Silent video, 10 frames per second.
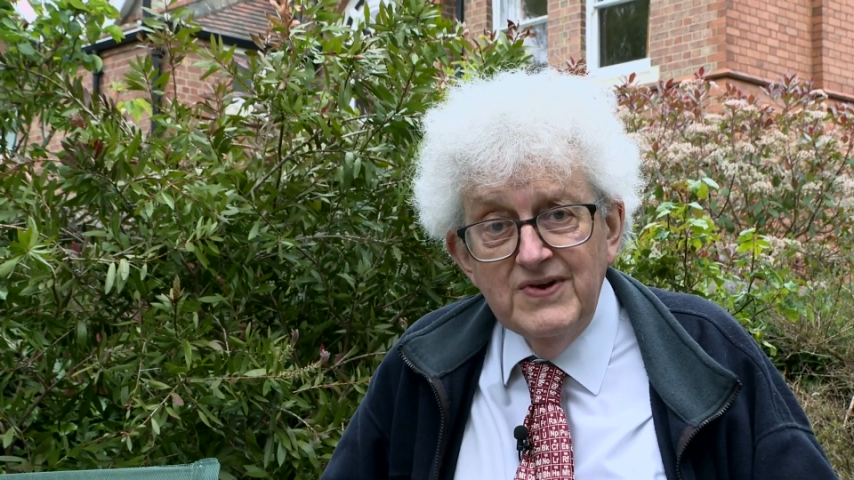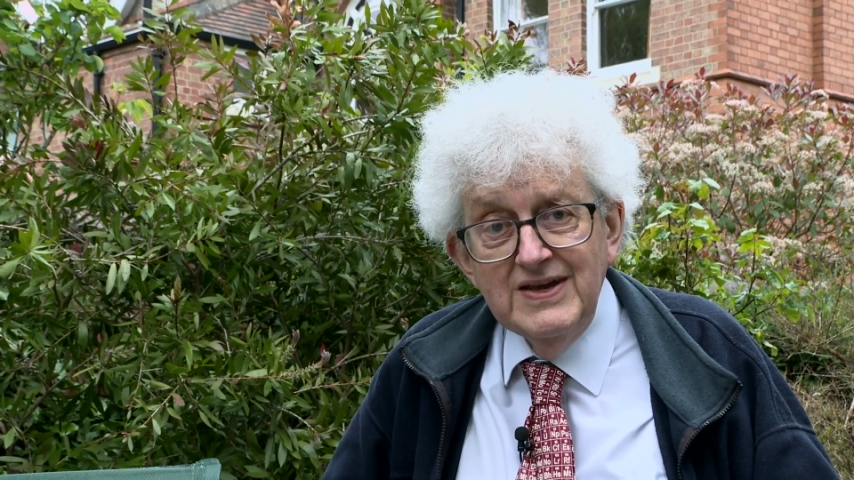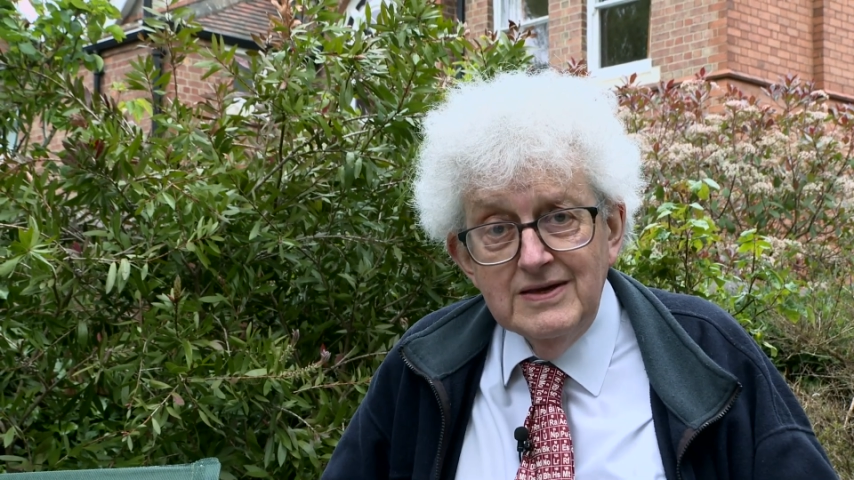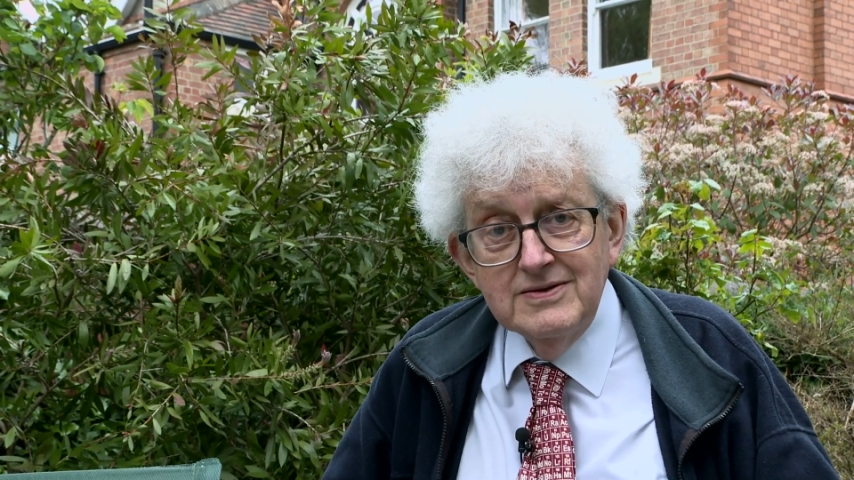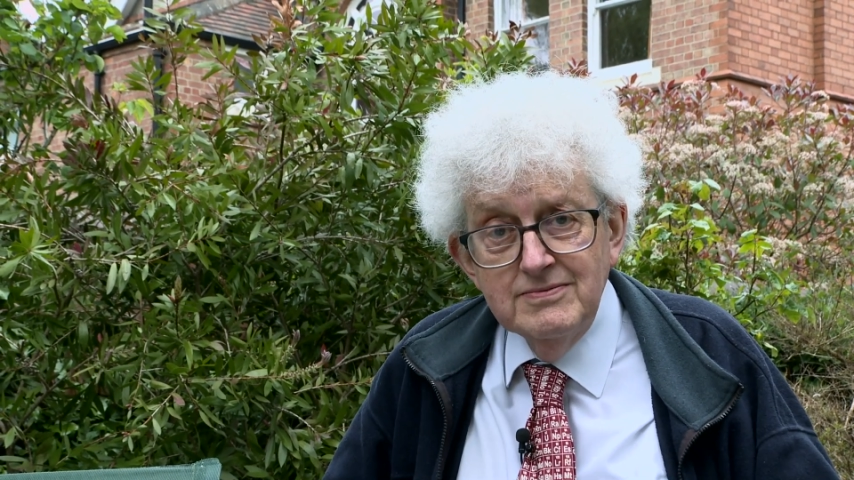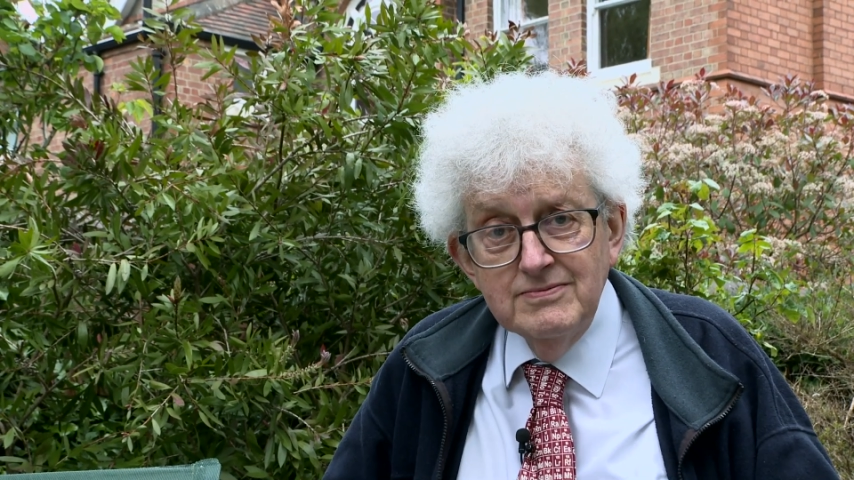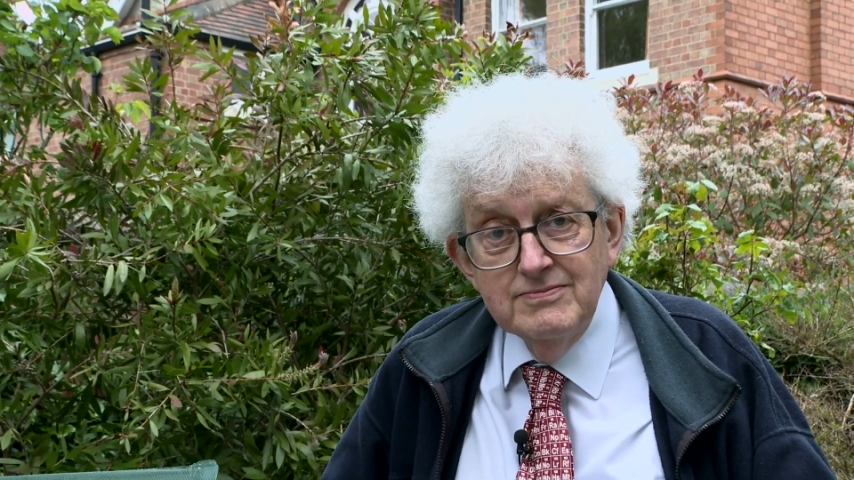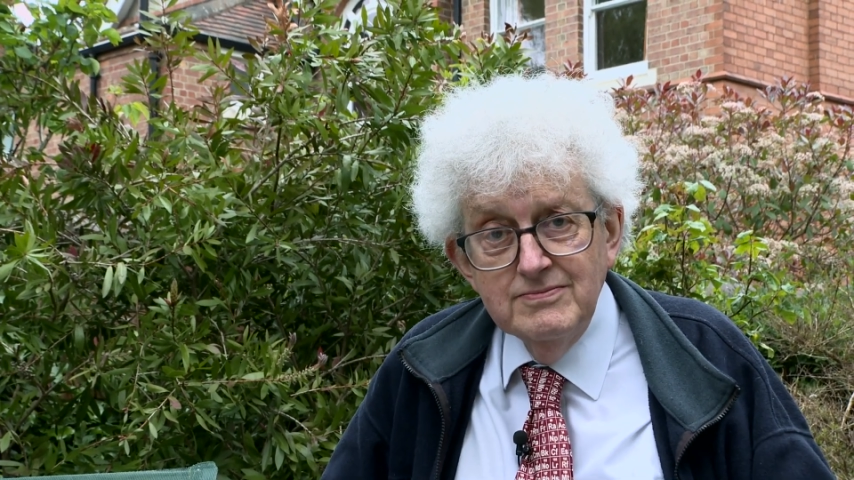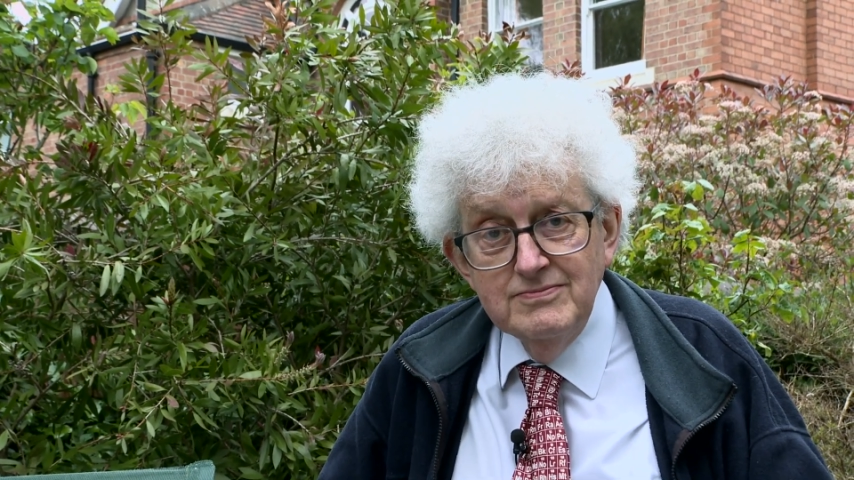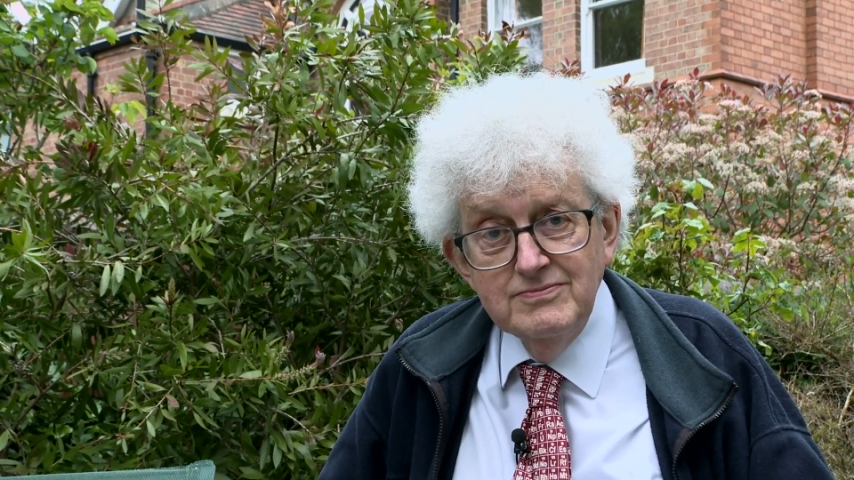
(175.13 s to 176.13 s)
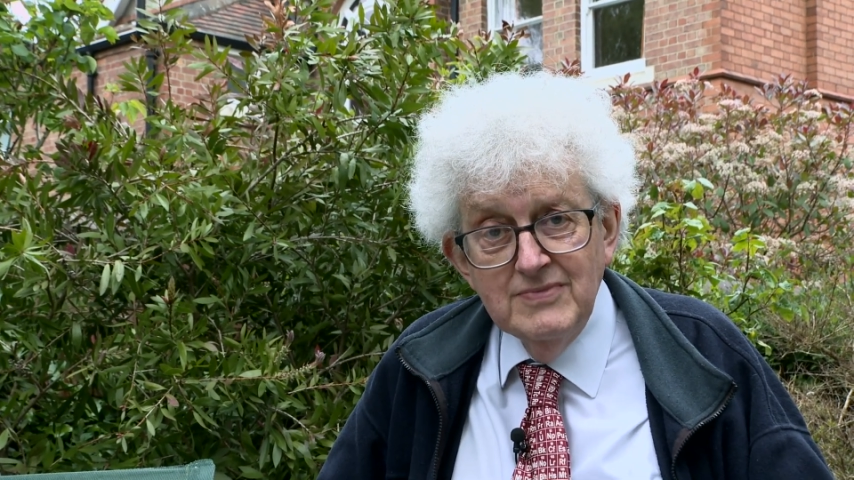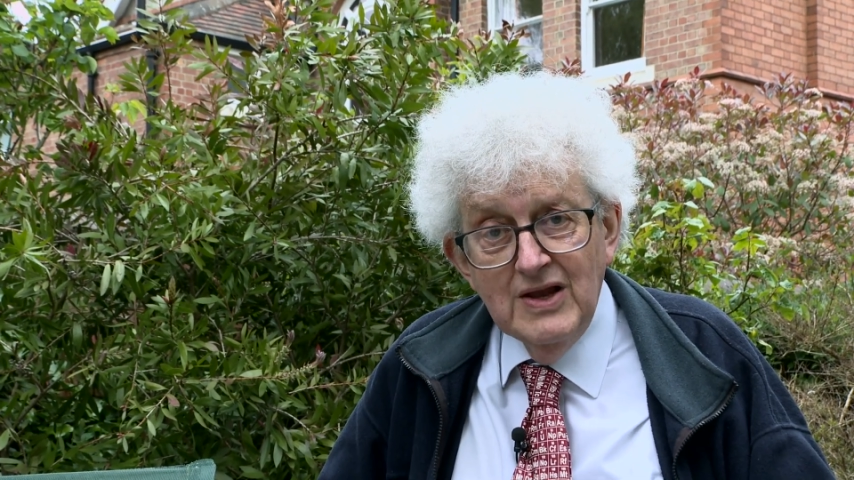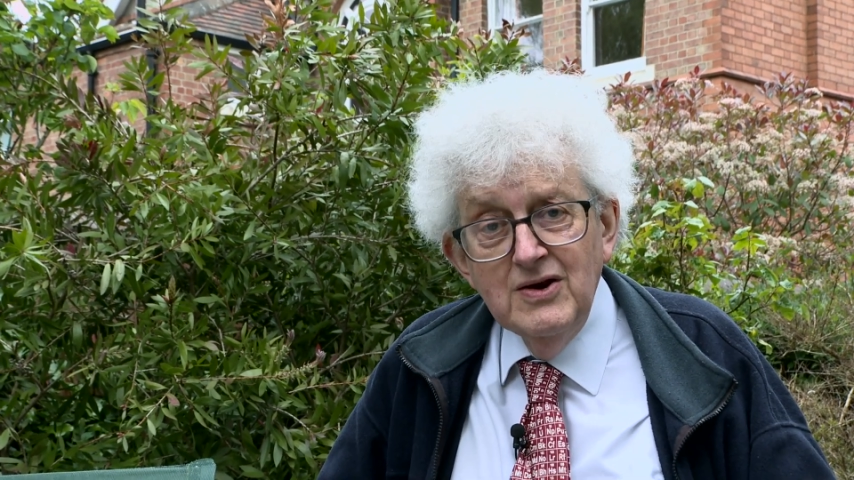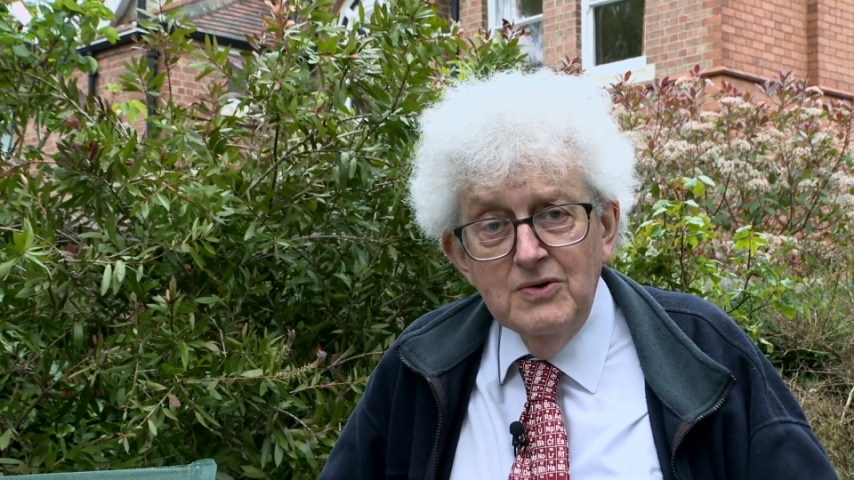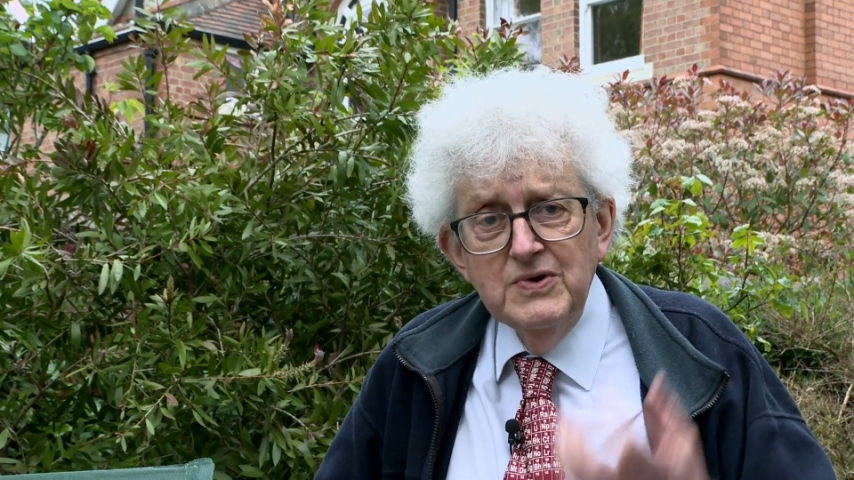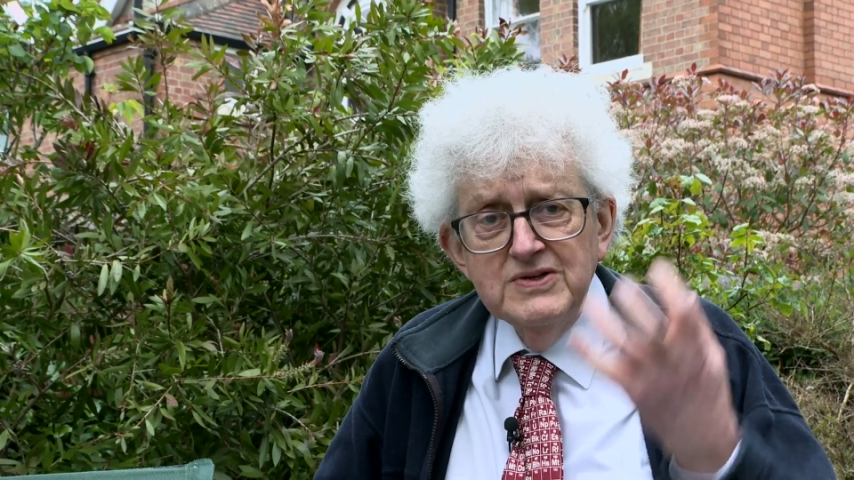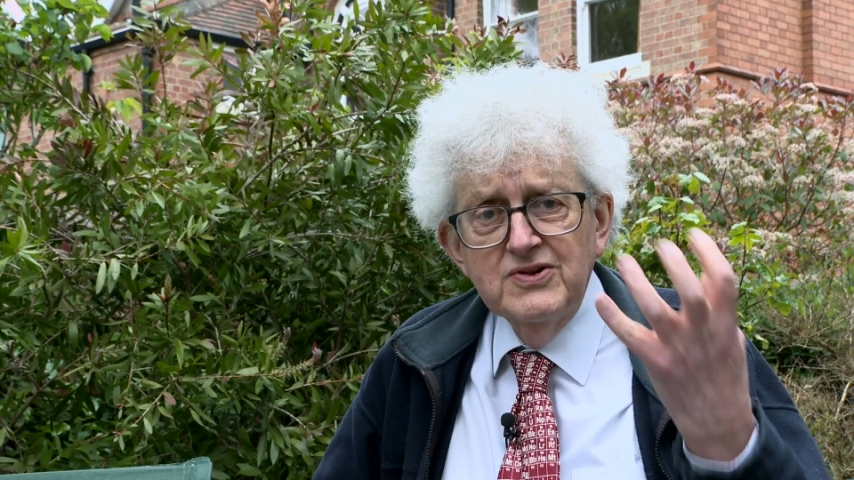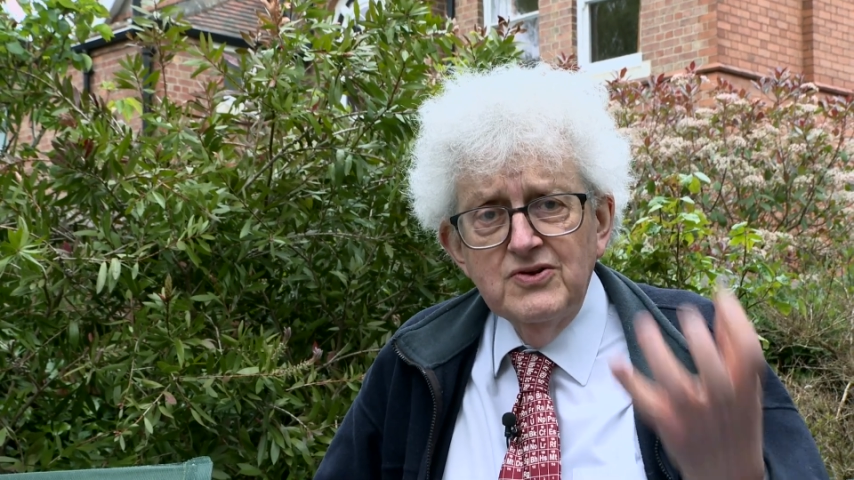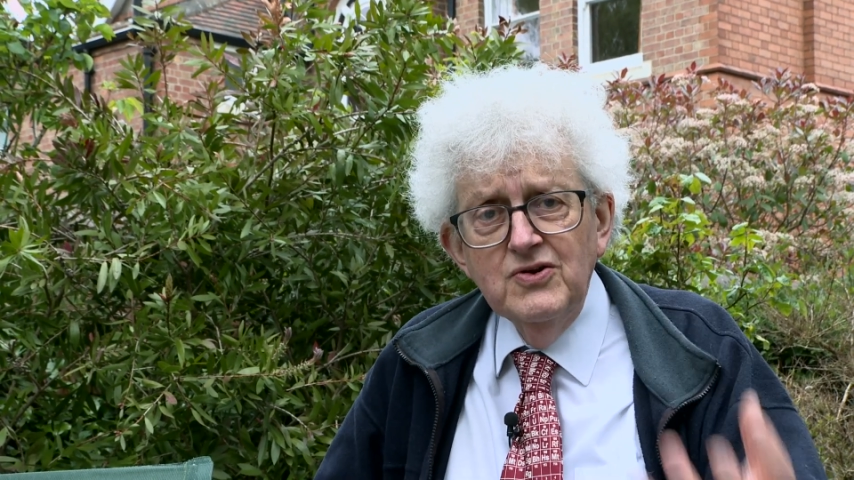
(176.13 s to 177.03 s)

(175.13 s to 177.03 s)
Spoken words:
heat, whereas the